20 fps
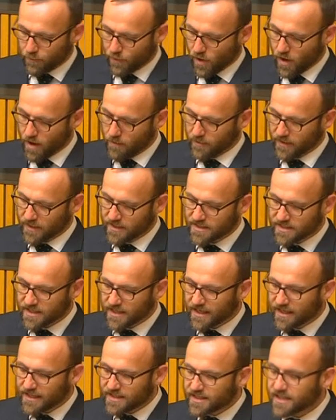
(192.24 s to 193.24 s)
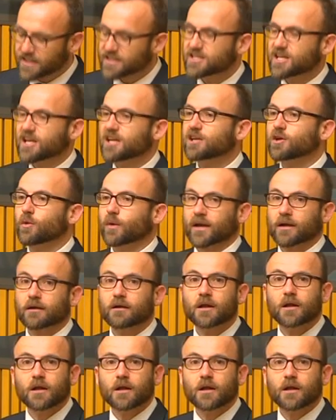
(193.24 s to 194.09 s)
Prime Minister, he's continuing